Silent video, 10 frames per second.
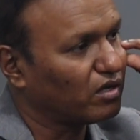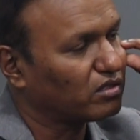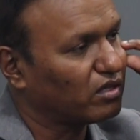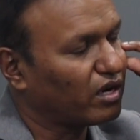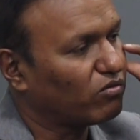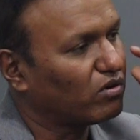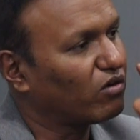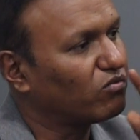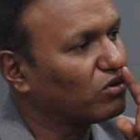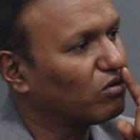then I would
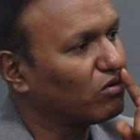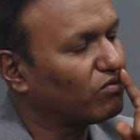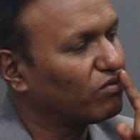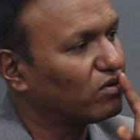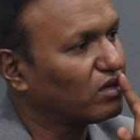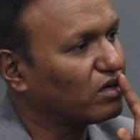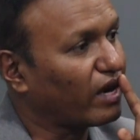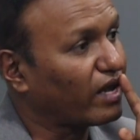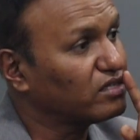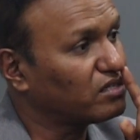love to go to the
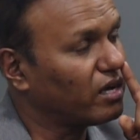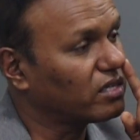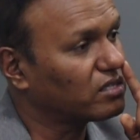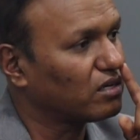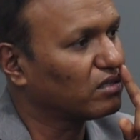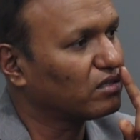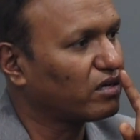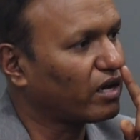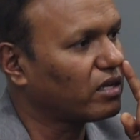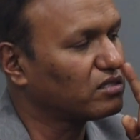
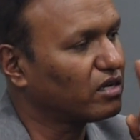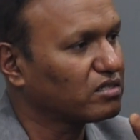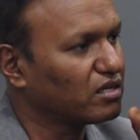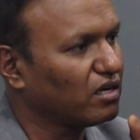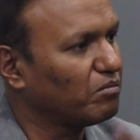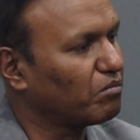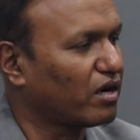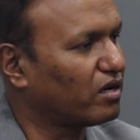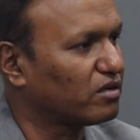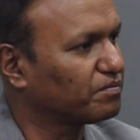transnasal implant.